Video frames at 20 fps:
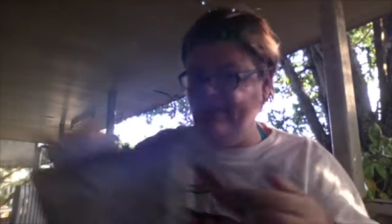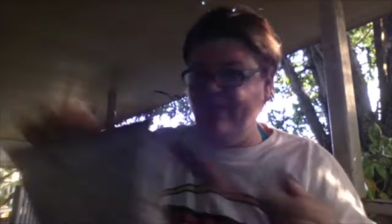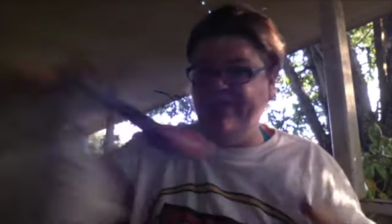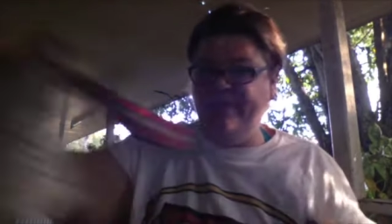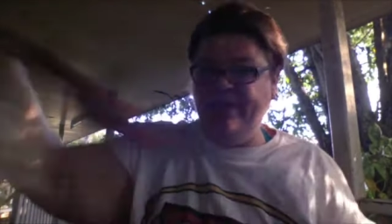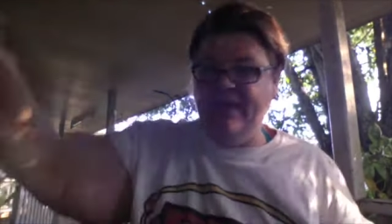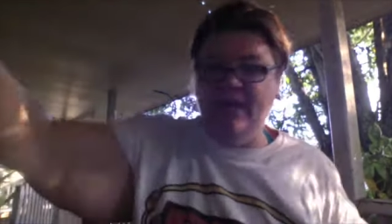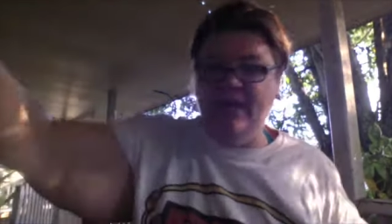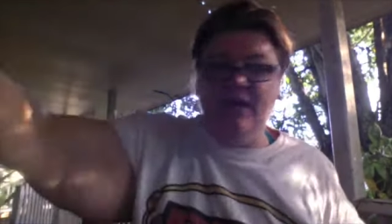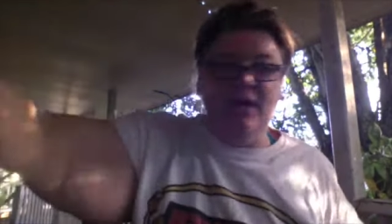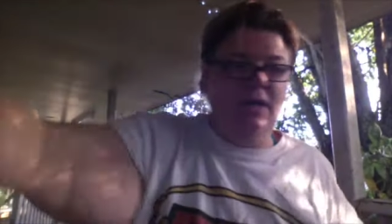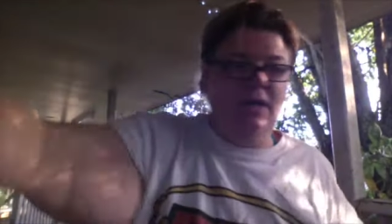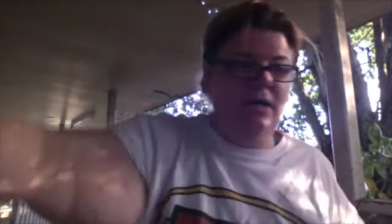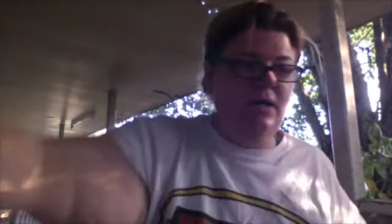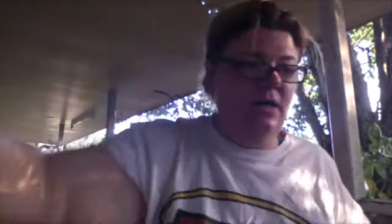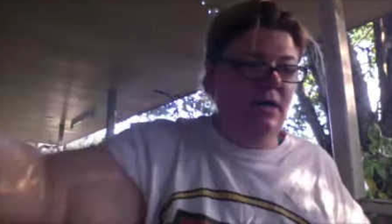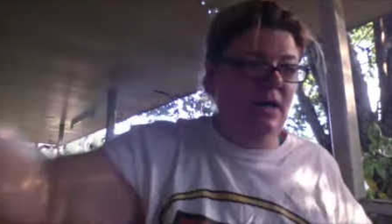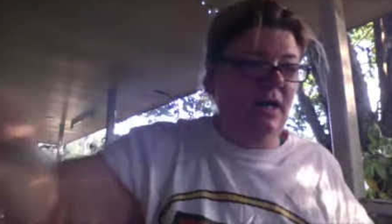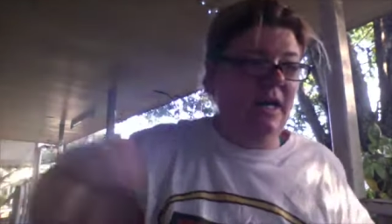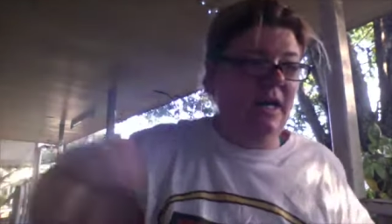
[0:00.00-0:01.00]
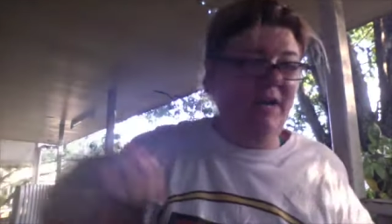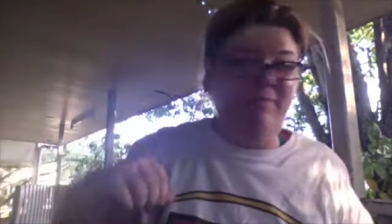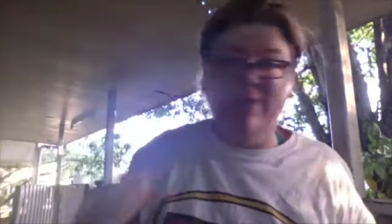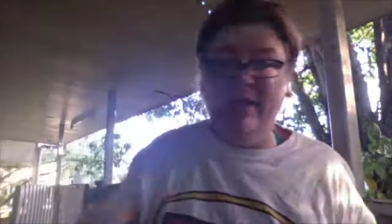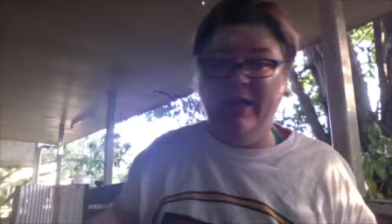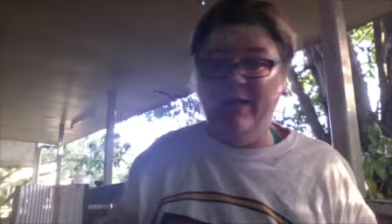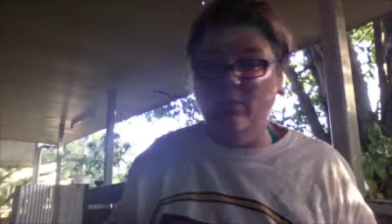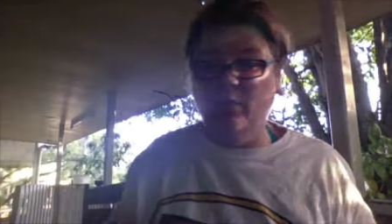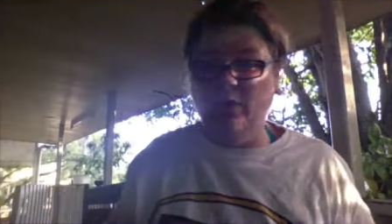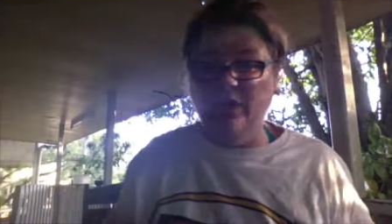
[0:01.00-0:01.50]
thing I have
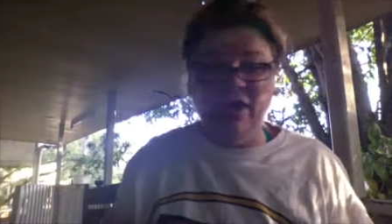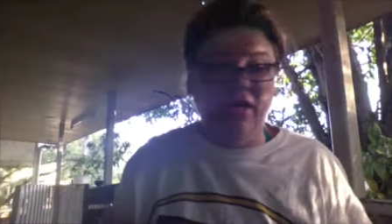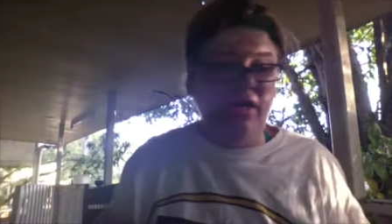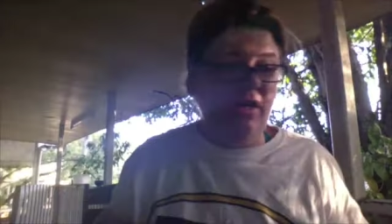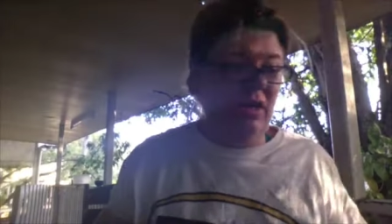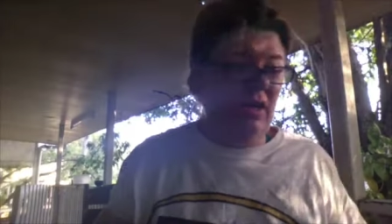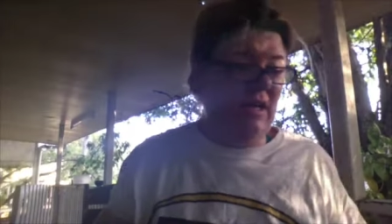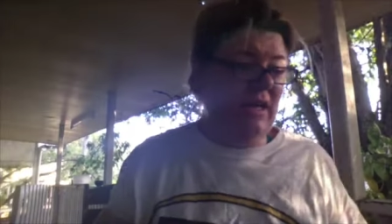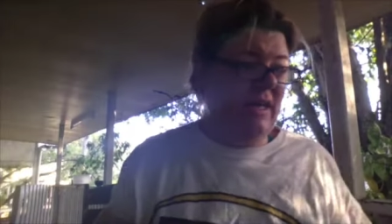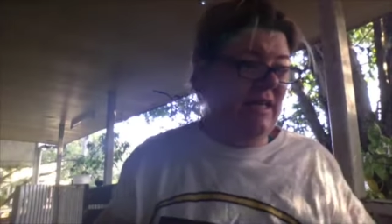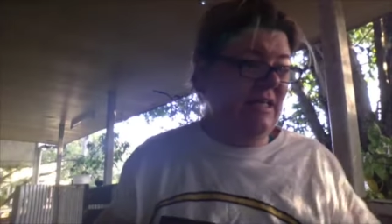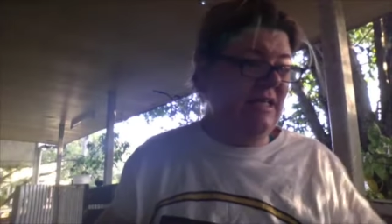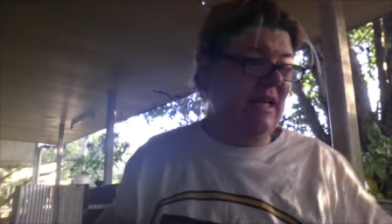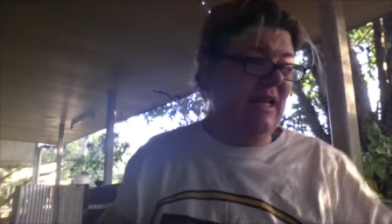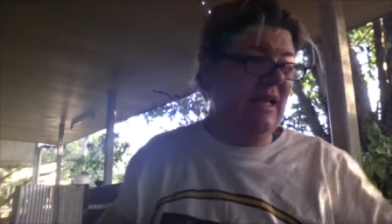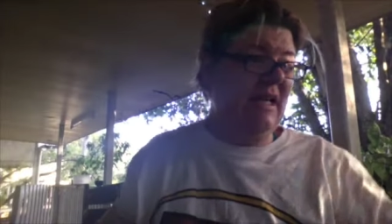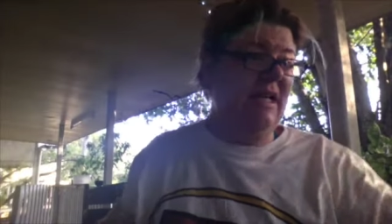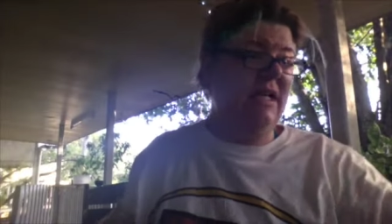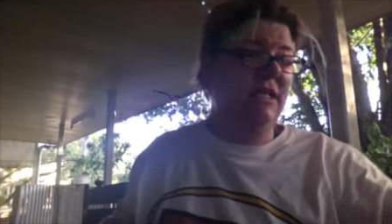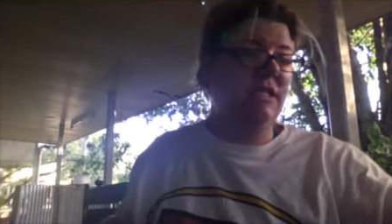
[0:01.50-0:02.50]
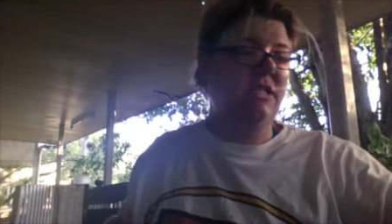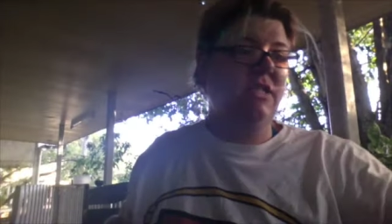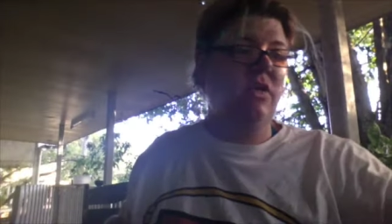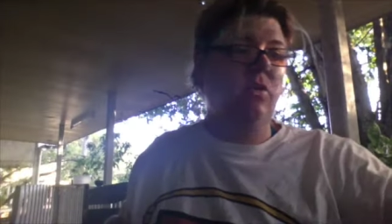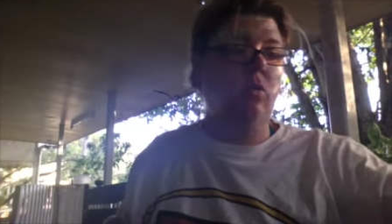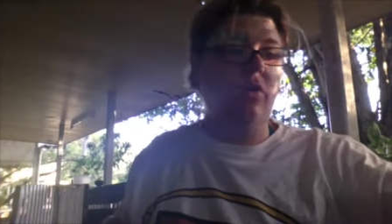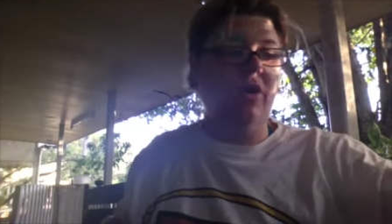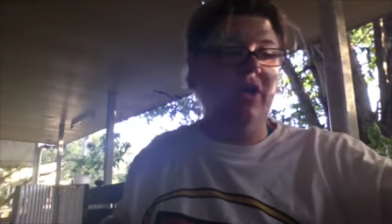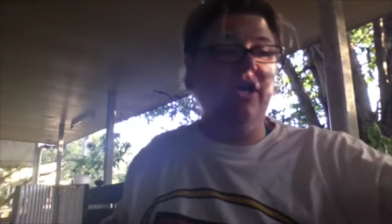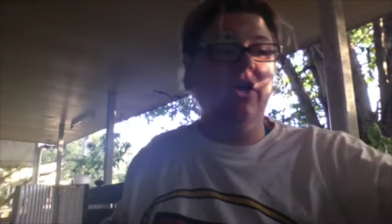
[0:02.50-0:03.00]
been working is I cast
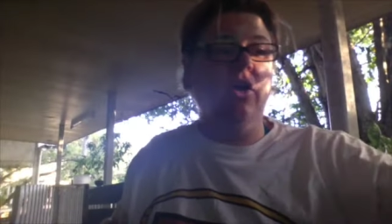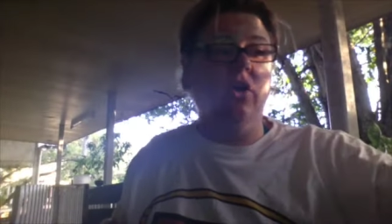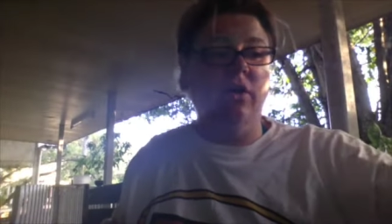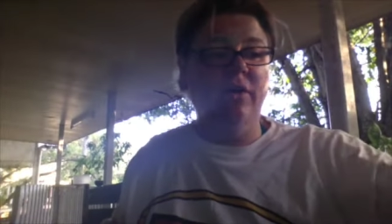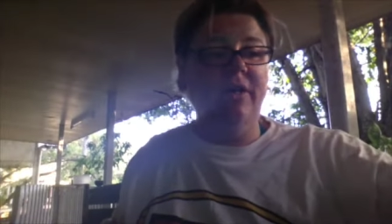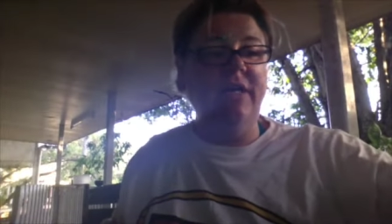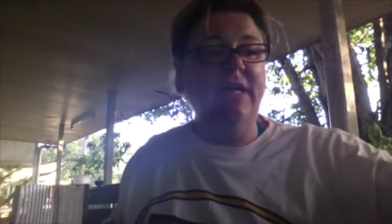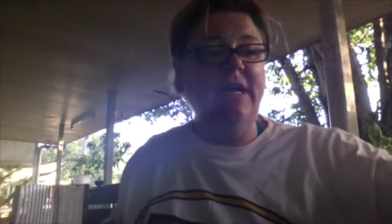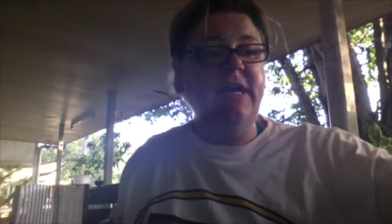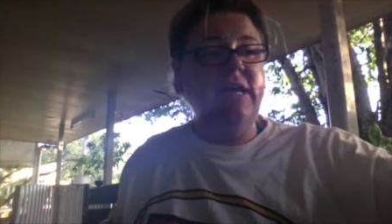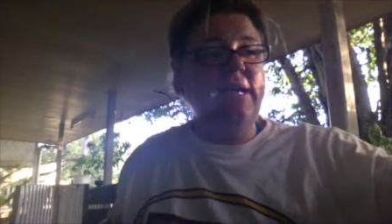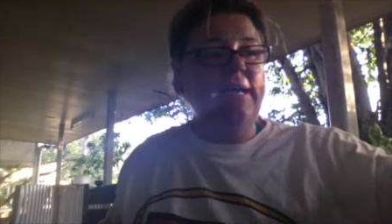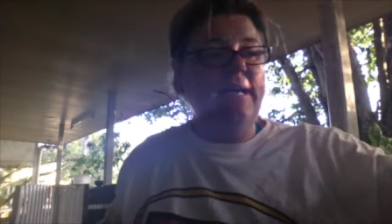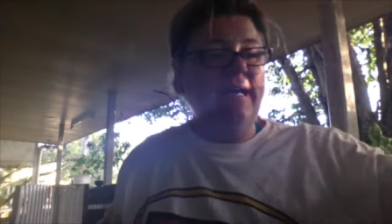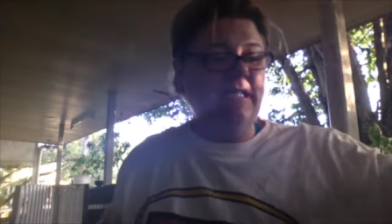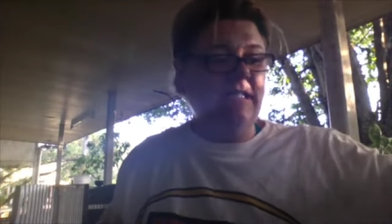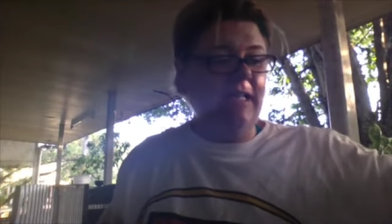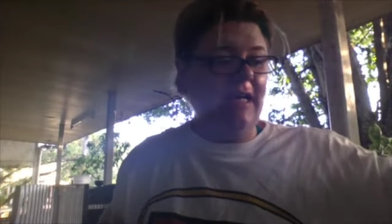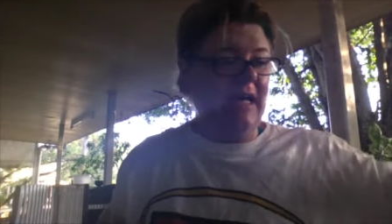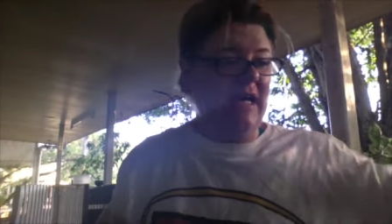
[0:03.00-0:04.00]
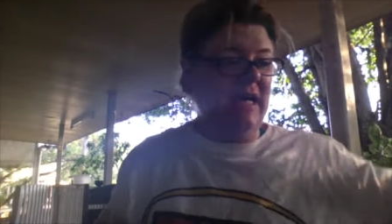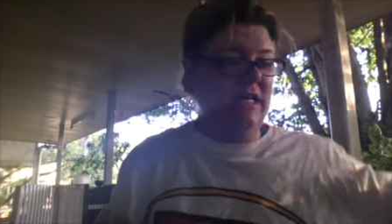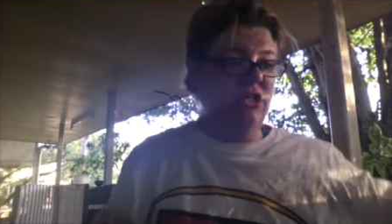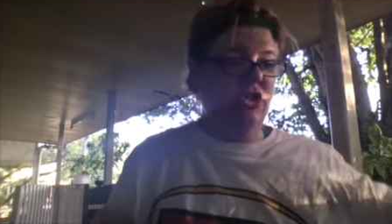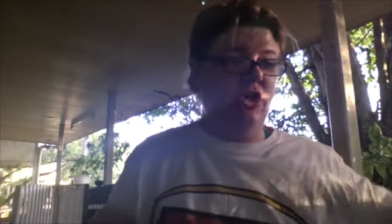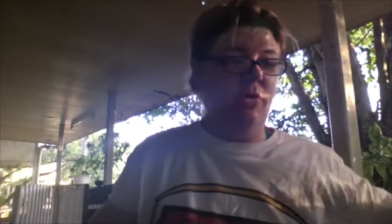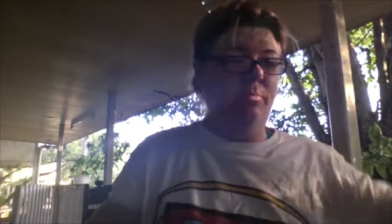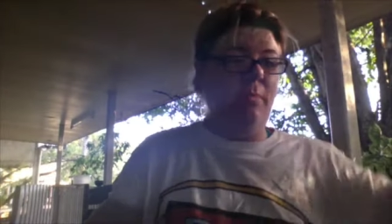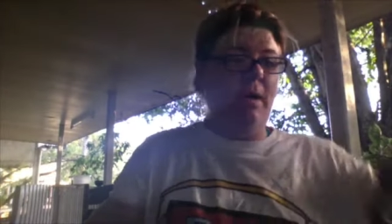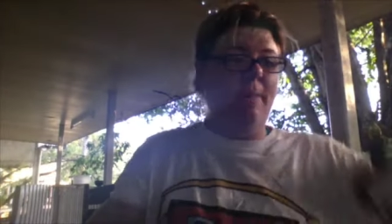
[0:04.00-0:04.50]
working on is I cast
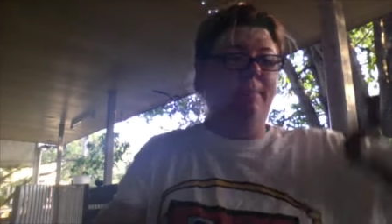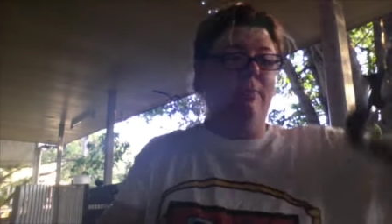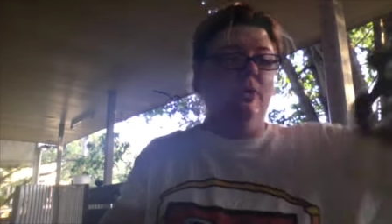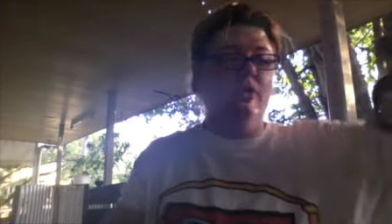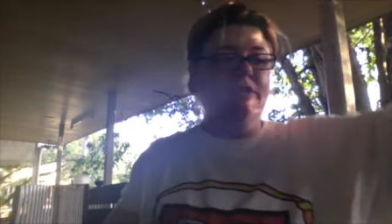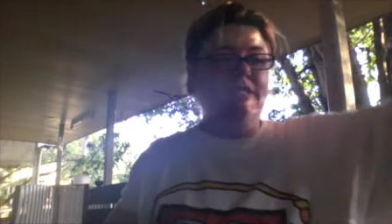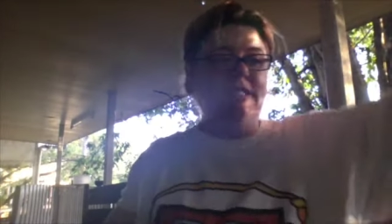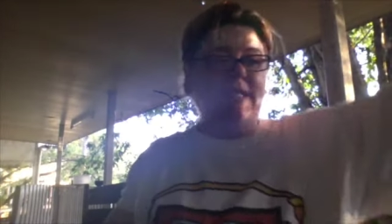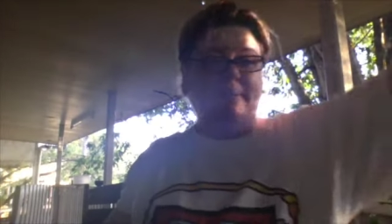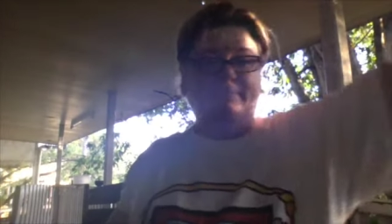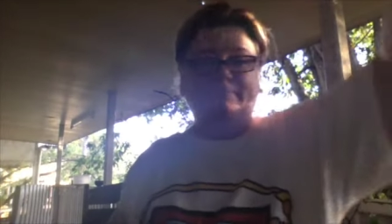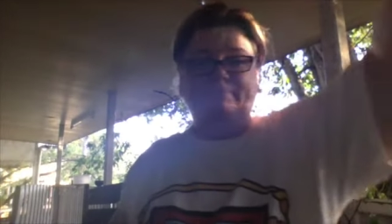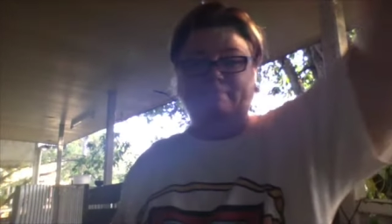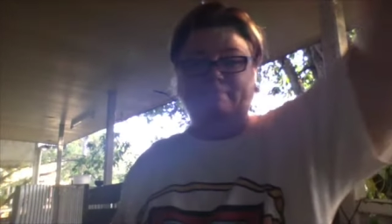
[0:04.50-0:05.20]
on my boxy,